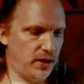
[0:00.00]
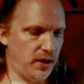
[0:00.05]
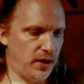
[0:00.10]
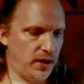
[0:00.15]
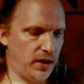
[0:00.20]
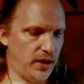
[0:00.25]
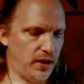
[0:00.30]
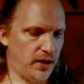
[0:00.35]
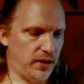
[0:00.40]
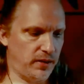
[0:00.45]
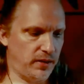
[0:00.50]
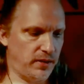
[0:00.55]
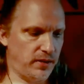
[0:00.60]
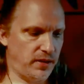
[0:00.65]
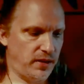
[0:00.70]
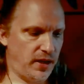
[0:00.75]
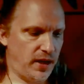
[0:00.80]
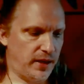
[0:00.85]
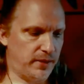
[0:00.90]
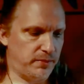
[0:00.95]

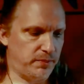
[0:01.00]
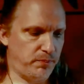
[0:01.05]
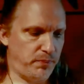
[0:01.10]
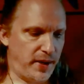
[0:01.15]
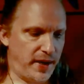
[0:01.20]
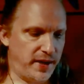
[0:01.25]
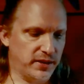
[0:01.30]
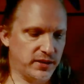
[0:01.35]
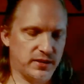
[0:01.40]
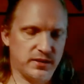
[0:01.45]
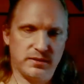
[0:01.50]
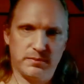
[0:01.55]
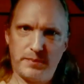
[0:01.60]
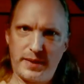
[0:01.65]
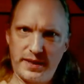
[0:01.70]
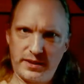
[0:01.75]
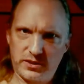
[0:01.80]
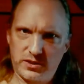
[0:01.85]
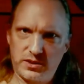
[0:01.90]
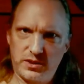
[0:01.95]
that
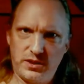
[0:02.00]
makes